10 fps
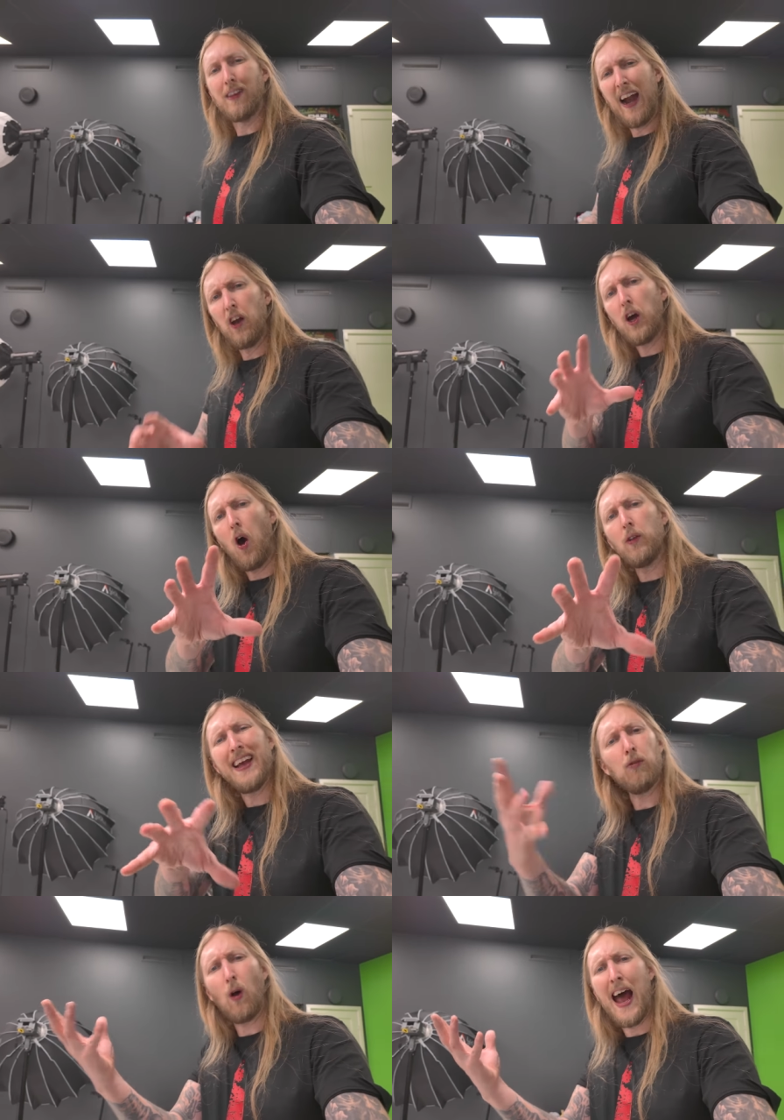there you go,
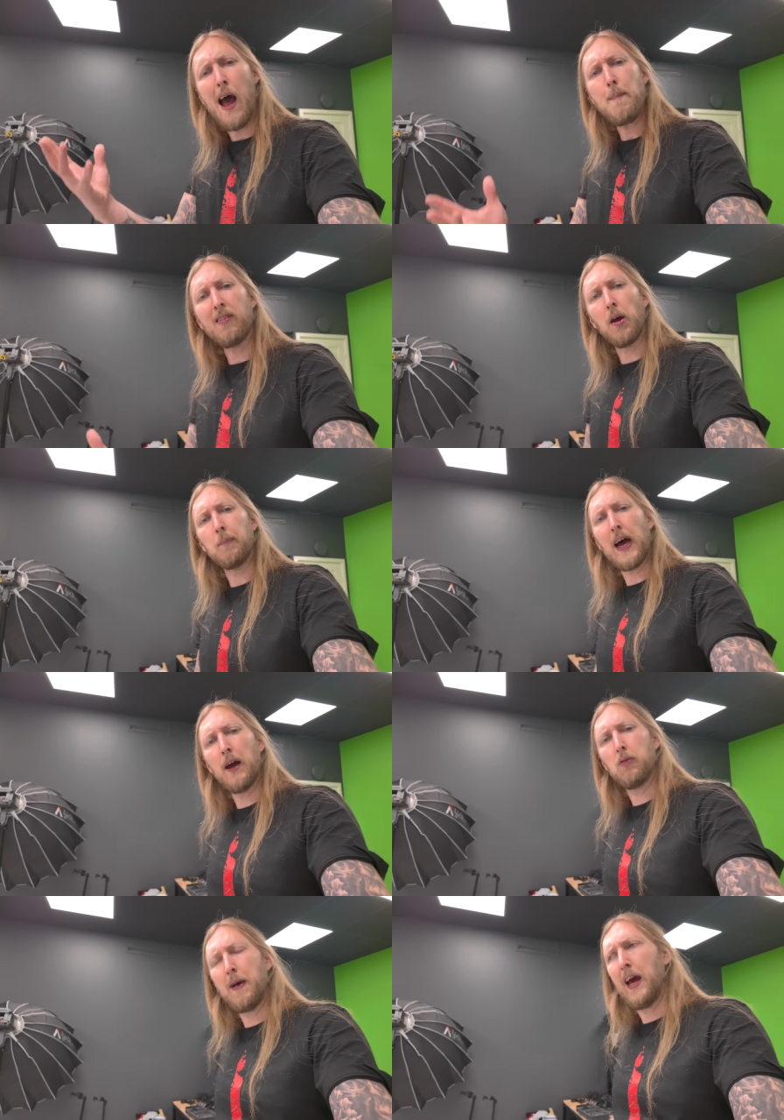that's what happens
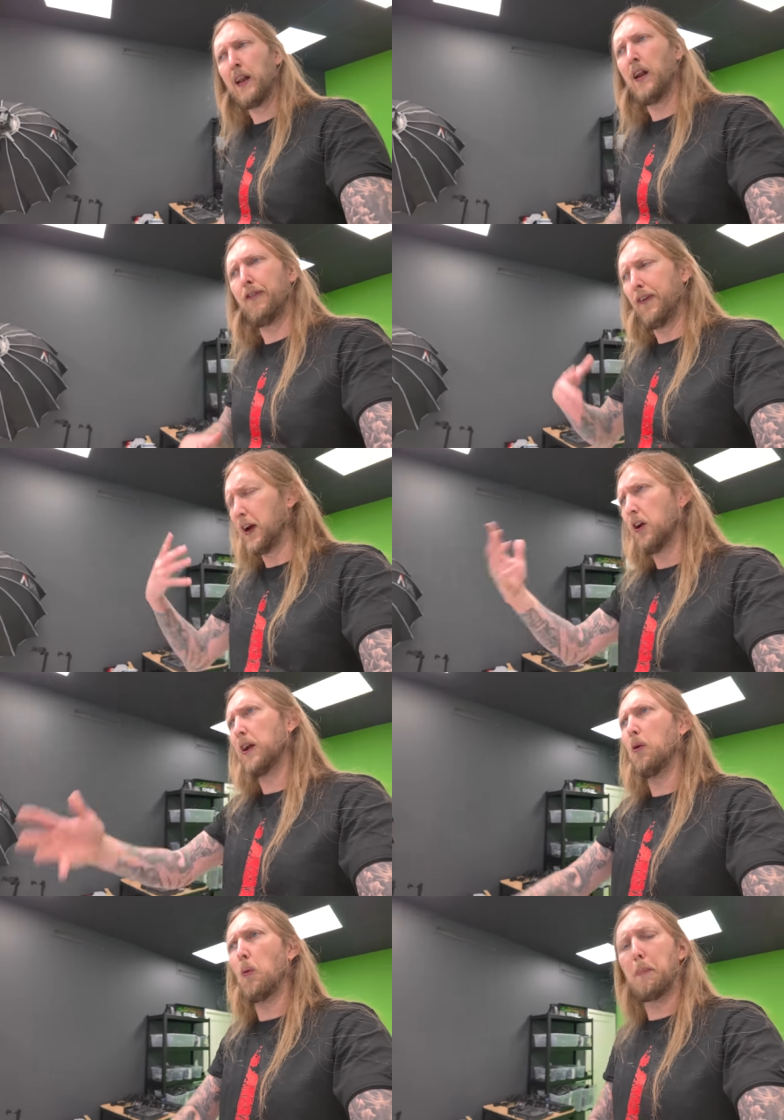sometimes, man. And I
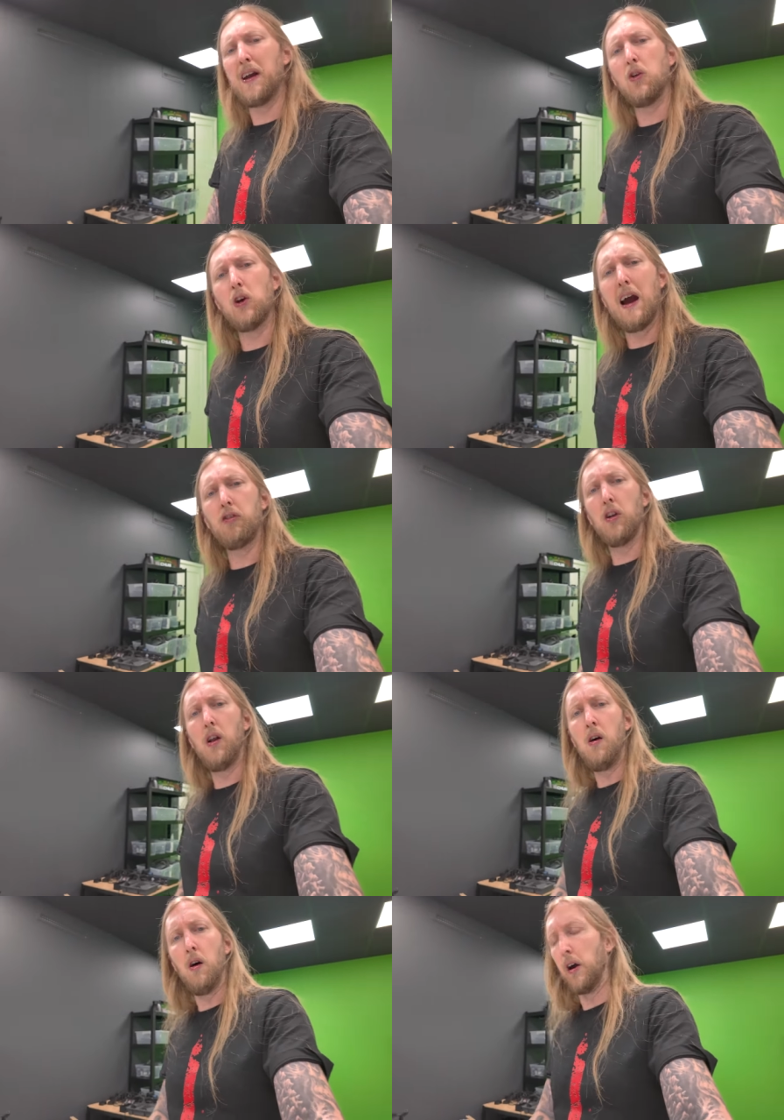figured I would bring you guys
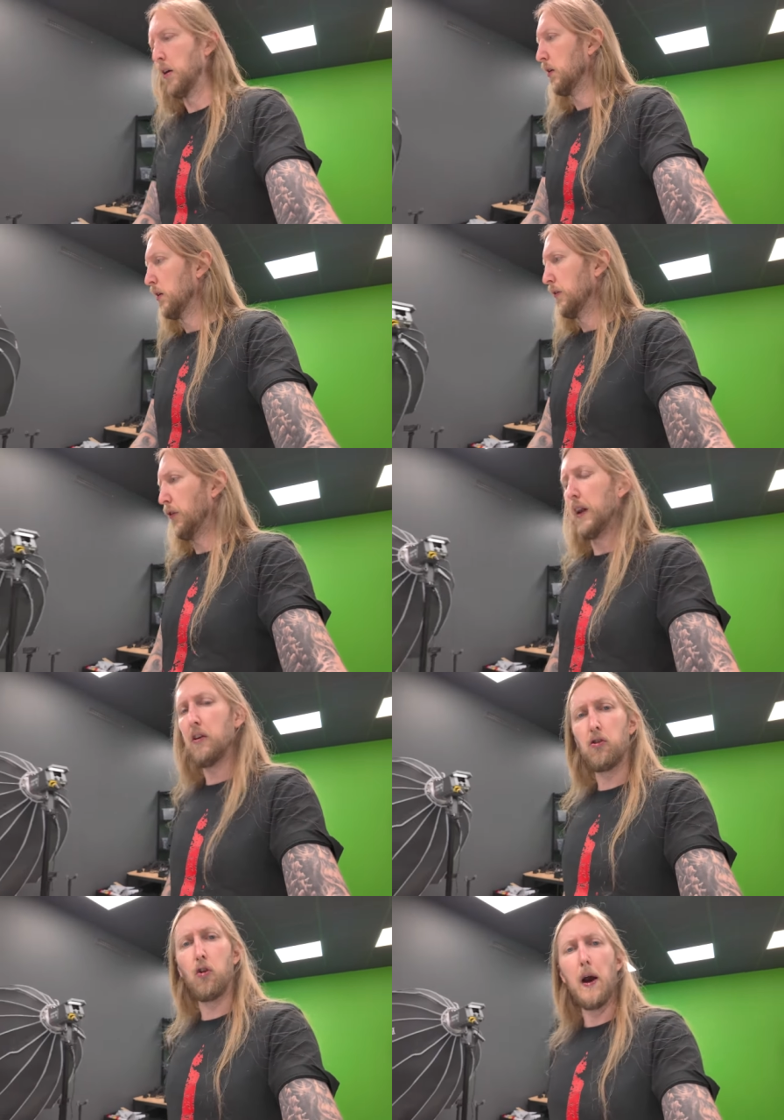along for
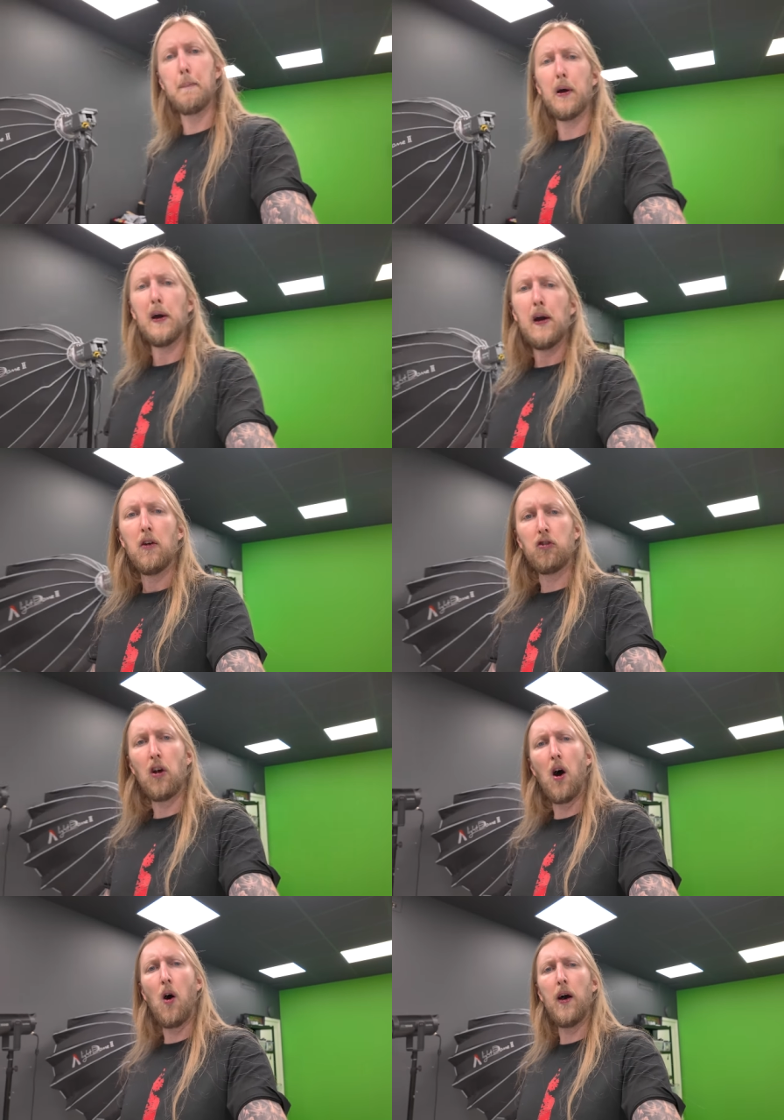this trip.
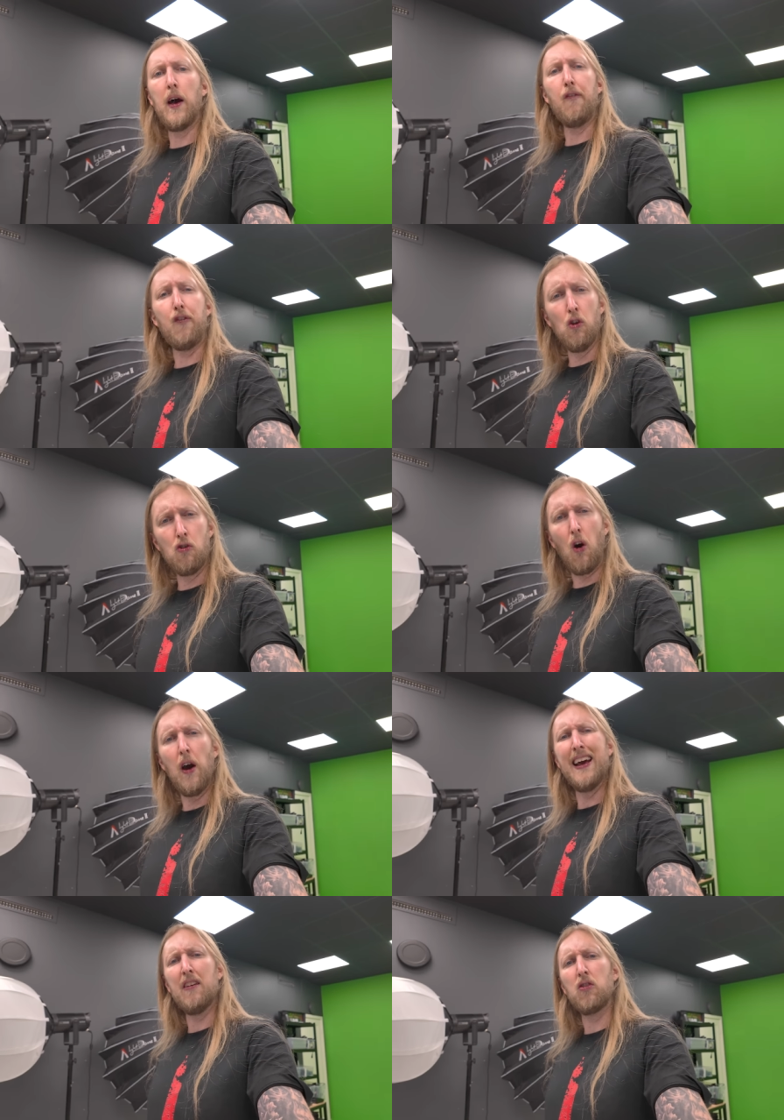So if you
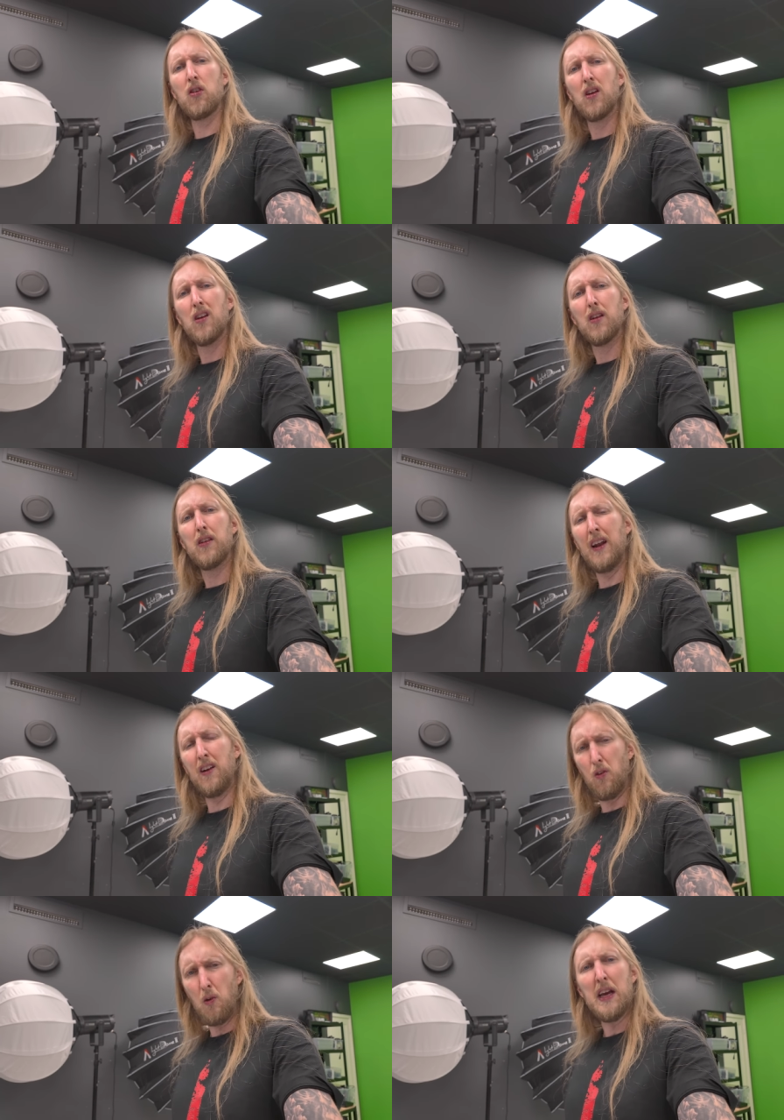enjoy this,
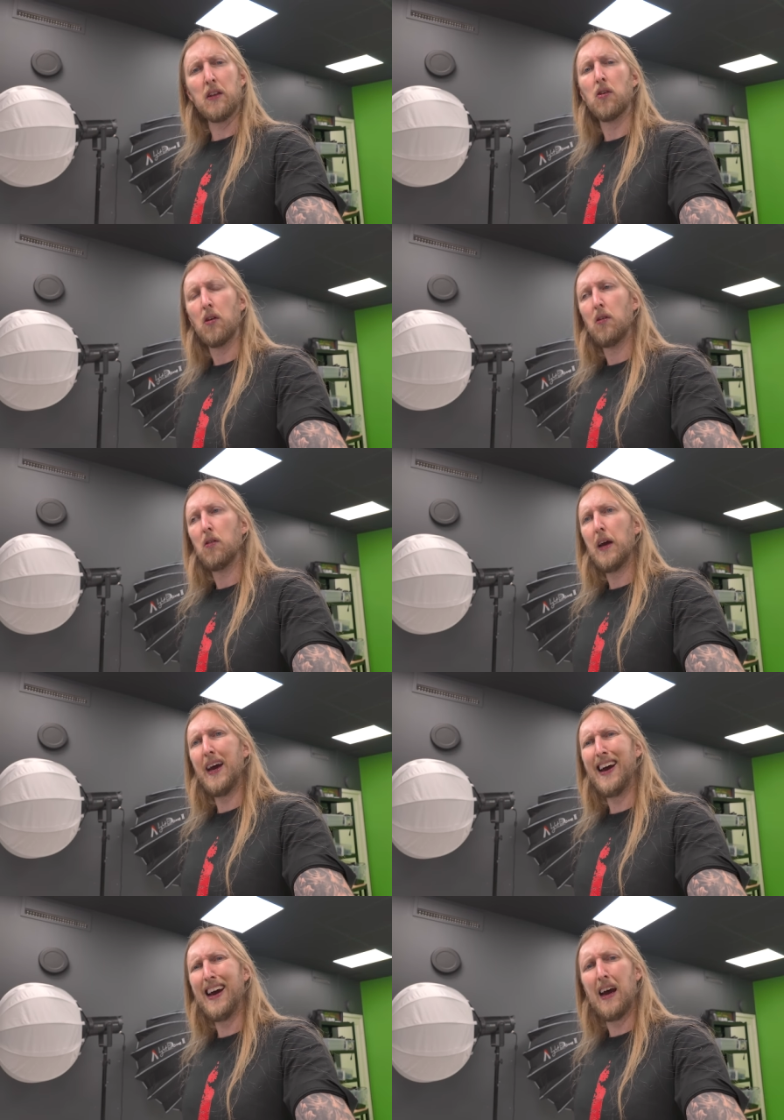then great.
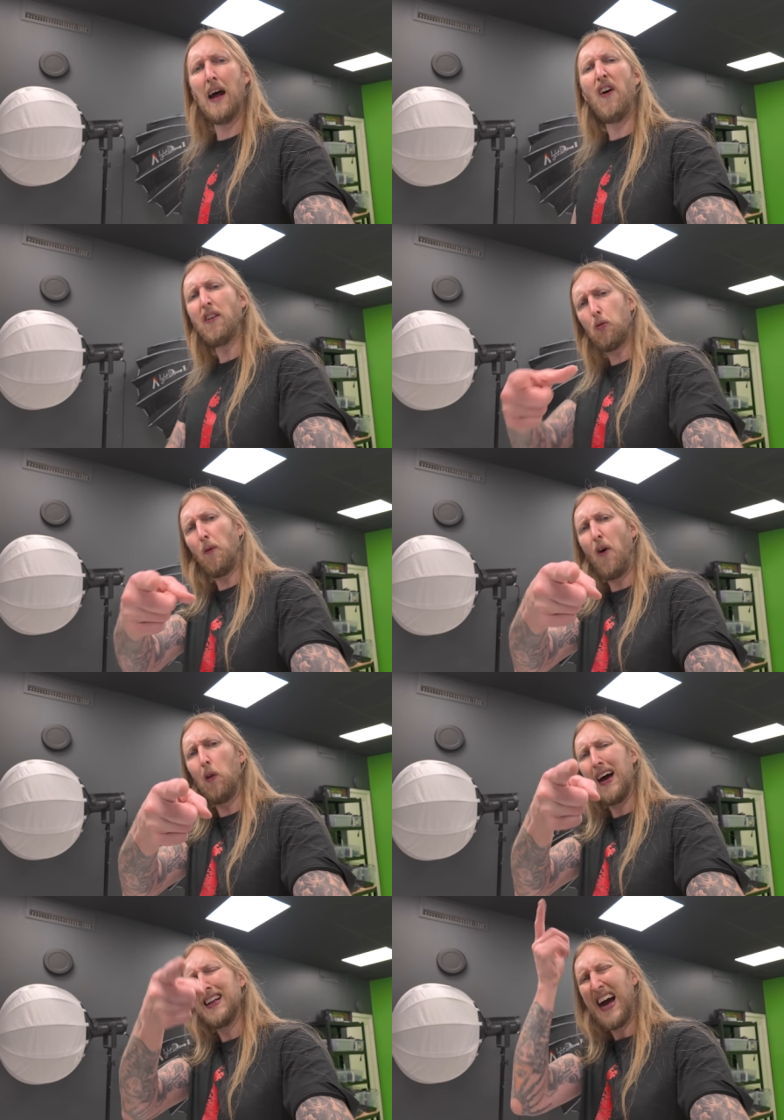Adventures with
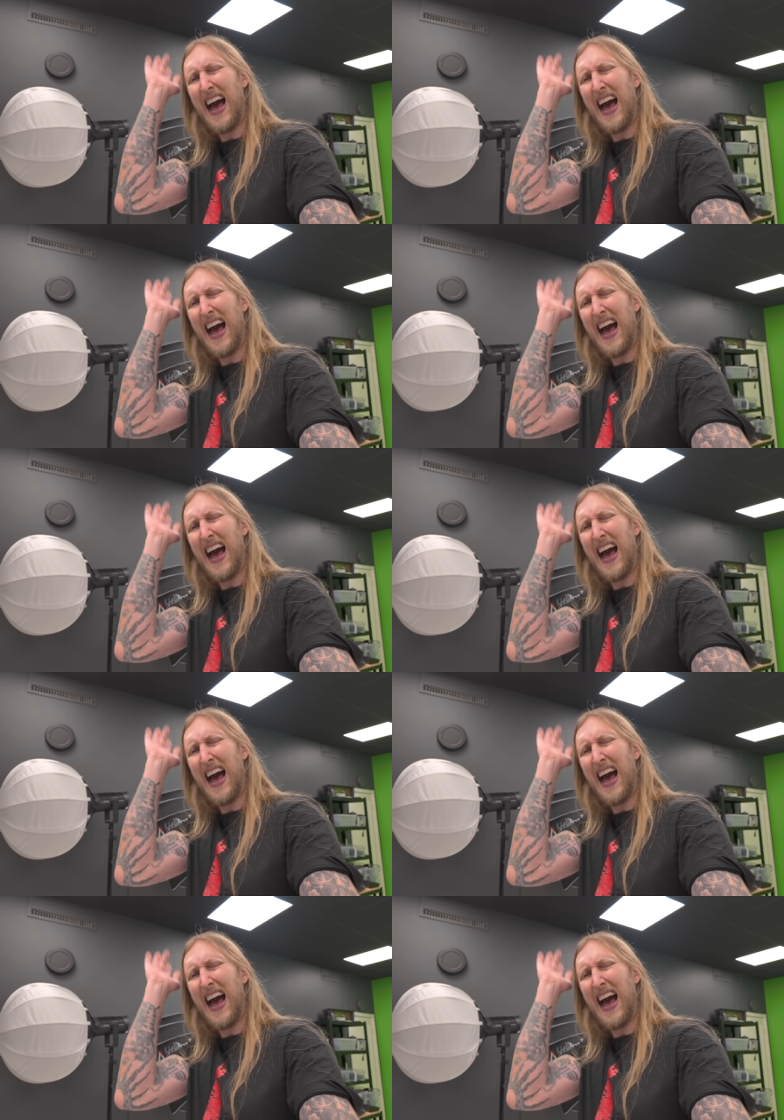Ola.